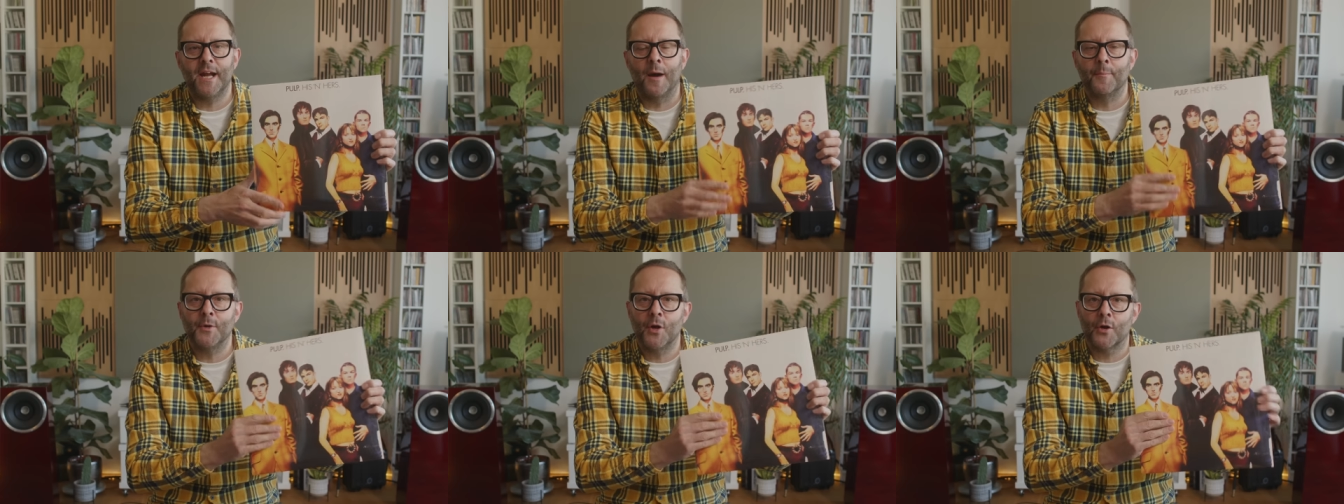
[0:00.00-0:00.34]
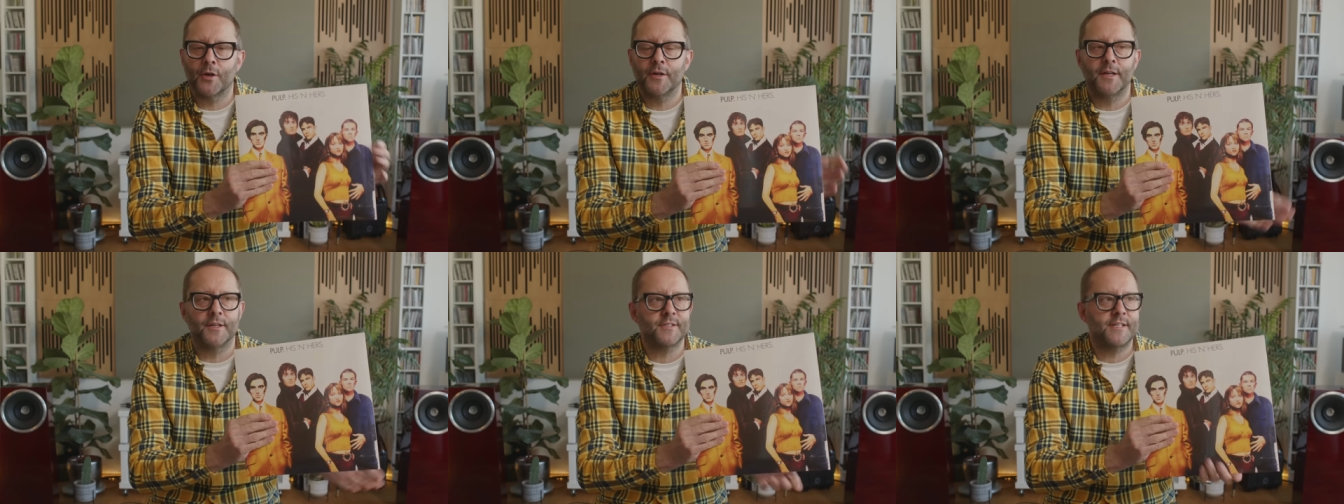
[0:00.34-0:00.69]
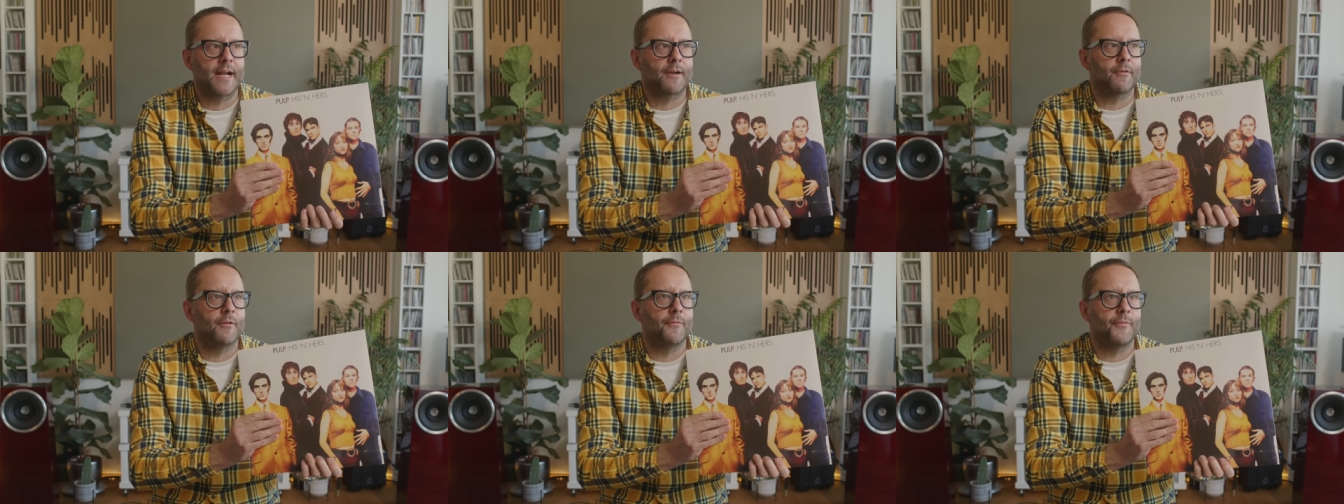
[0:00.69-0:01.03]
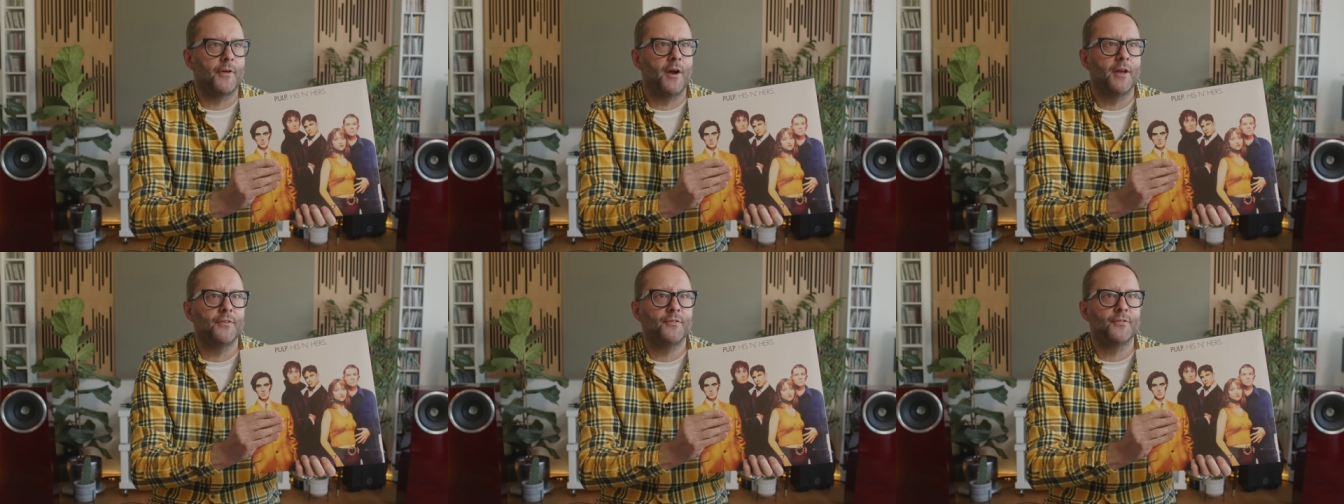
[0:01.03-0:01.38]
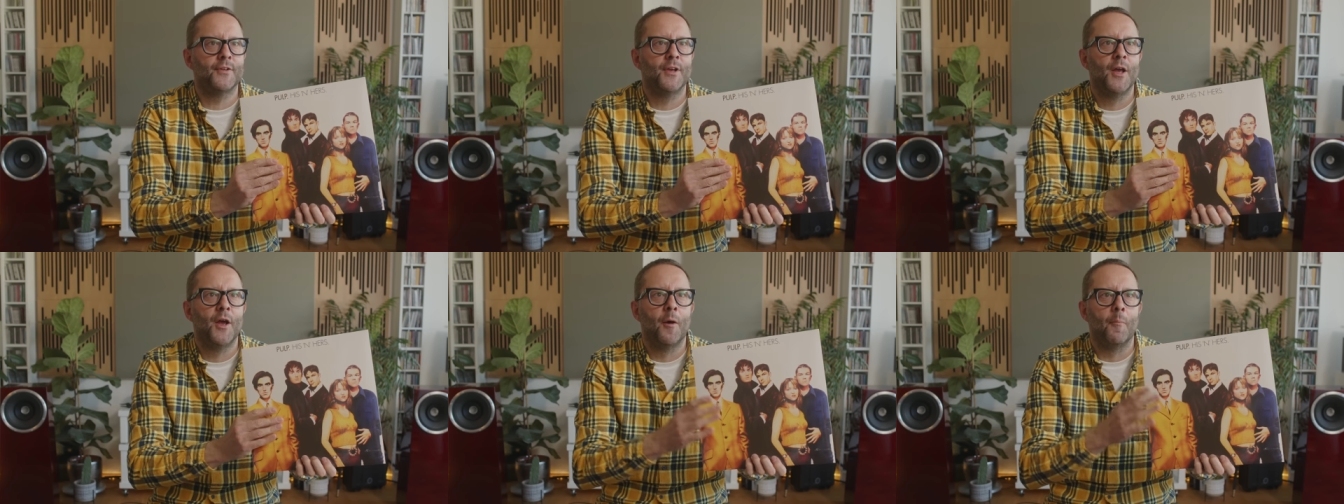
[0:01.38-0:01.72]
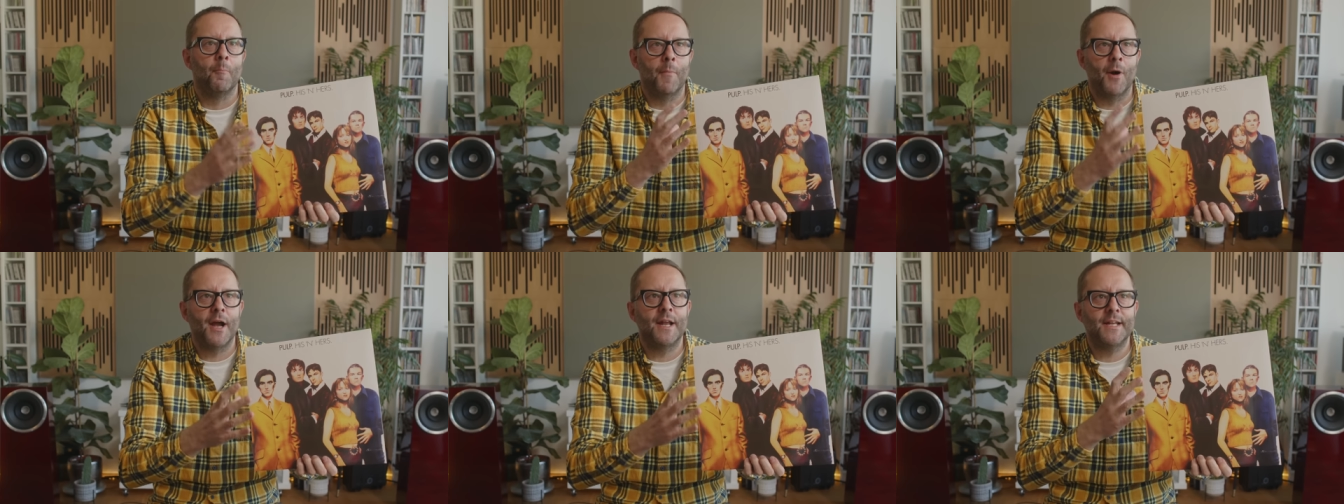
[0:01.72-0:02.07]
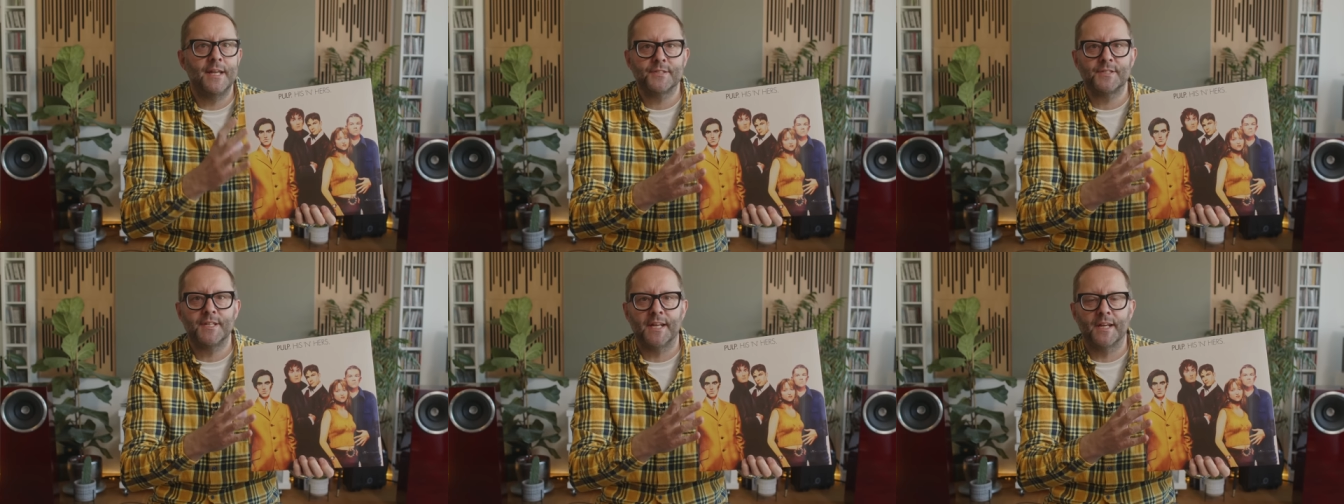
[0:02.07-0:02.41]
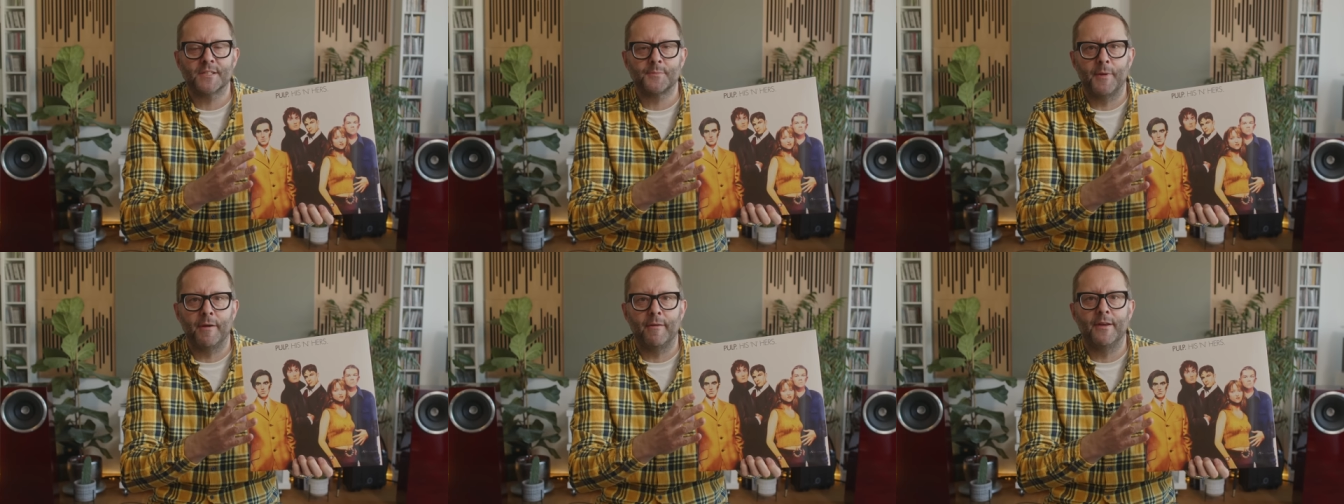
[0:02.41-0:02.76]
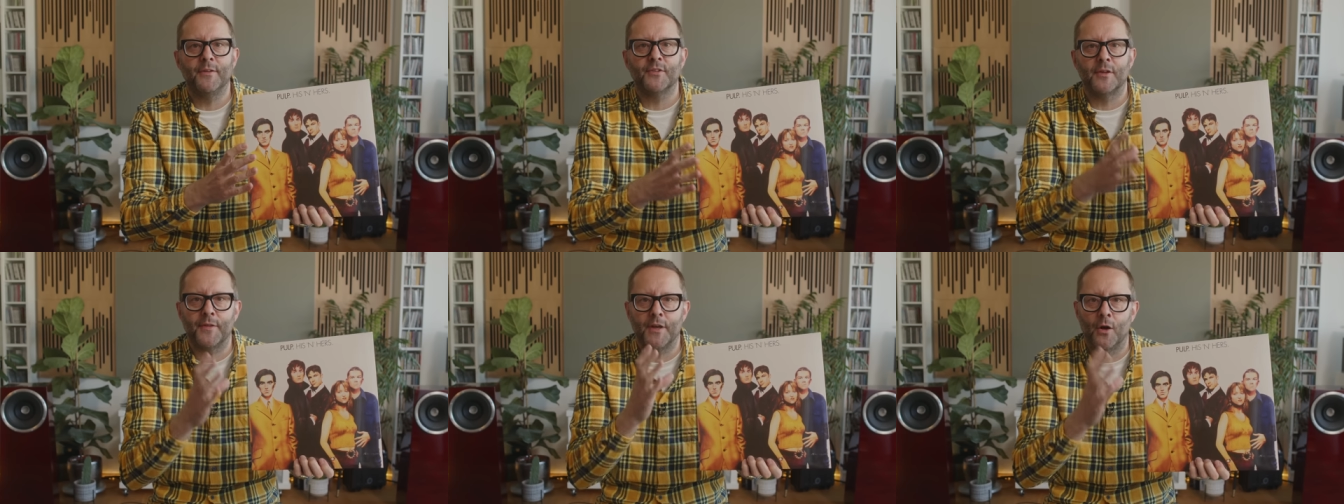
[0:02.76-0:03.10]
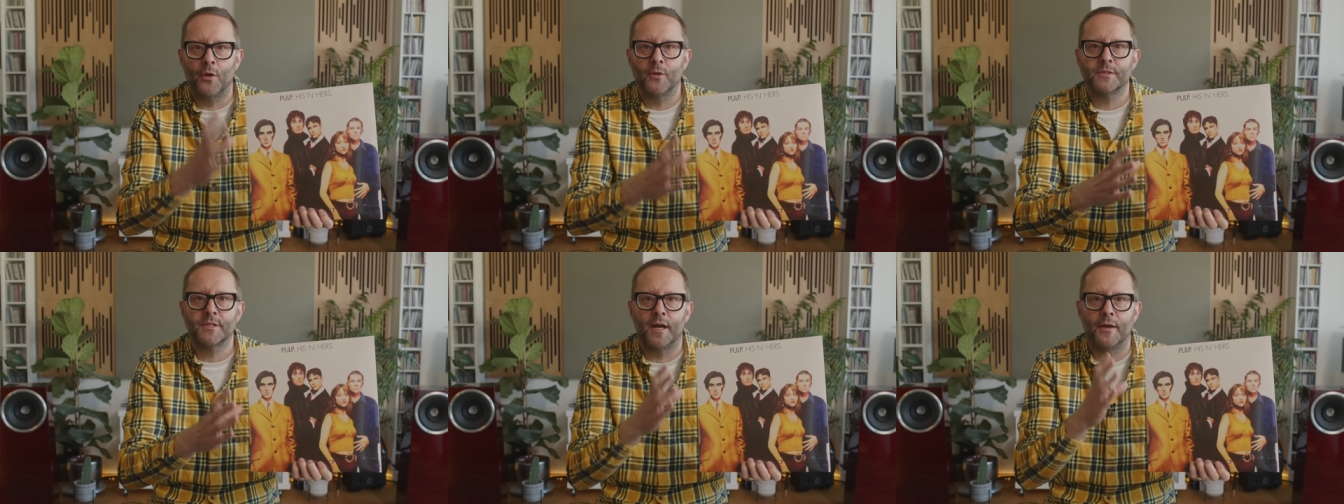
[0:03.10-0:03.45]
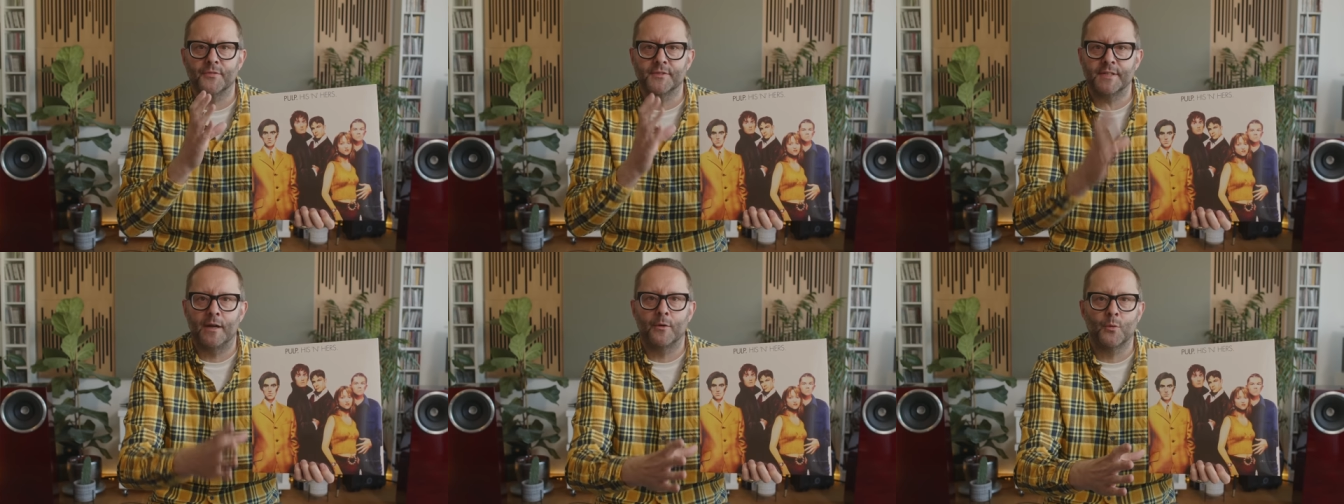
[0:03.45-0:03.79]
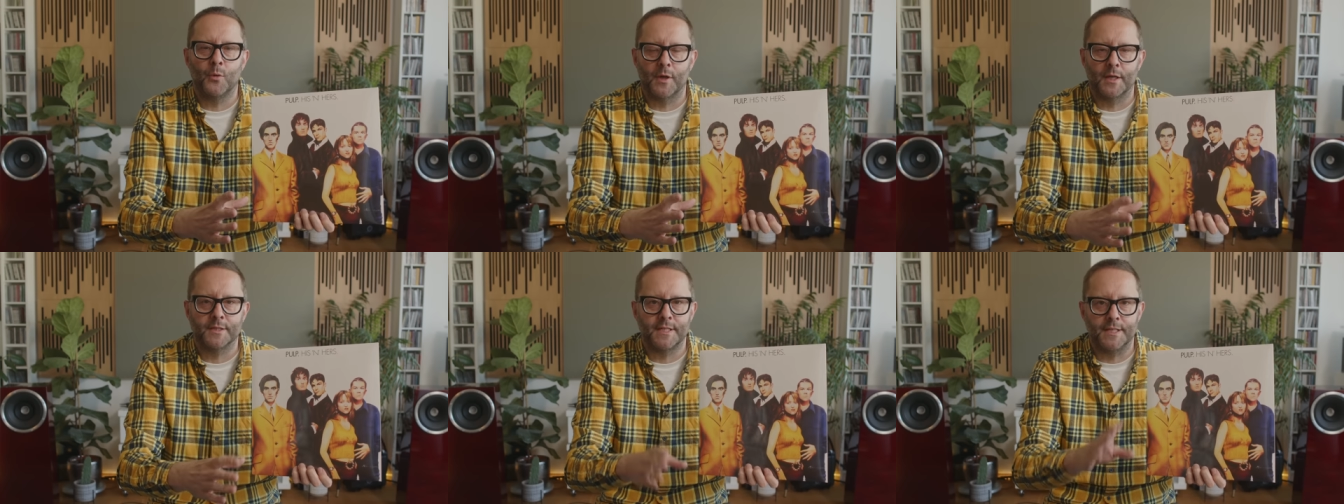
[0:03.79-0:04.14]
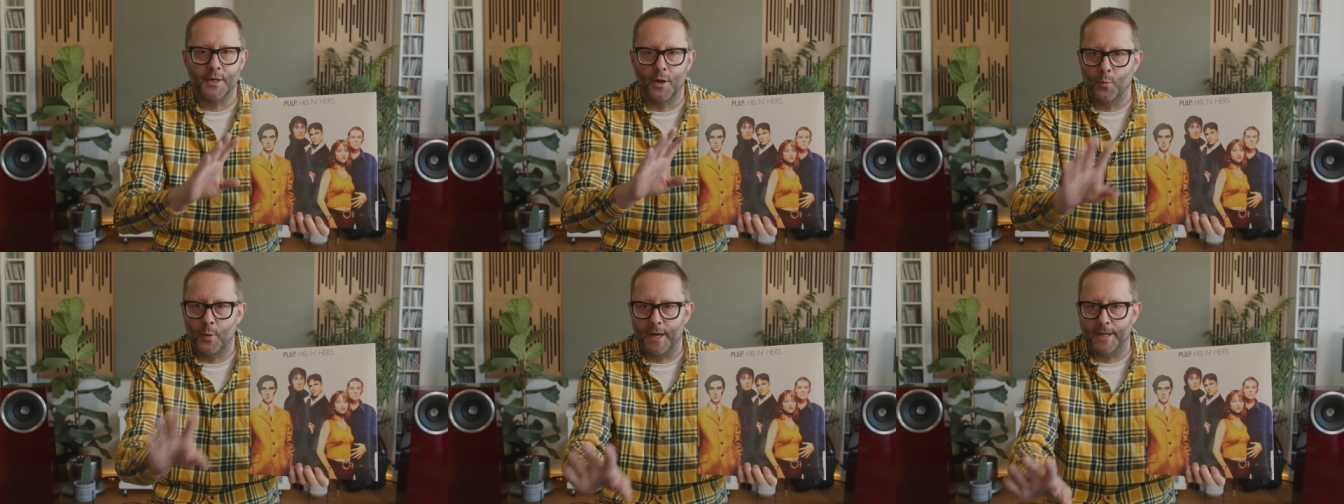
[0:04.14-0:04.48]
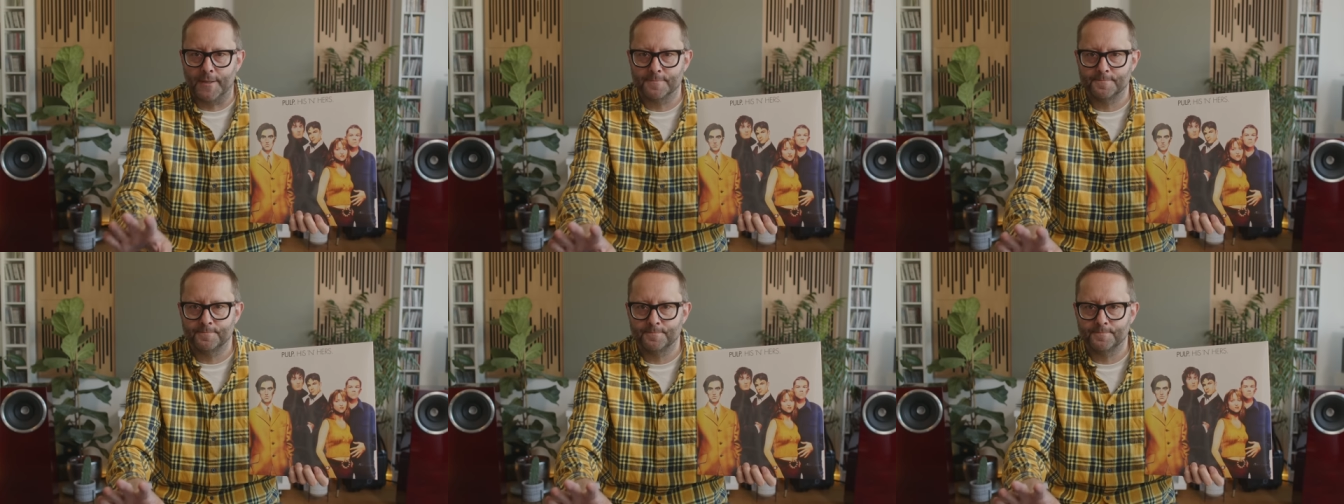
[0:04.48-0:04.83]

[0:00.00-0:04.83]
I'm not going to sacrifice my listening experience at the altar of sound quality, no way.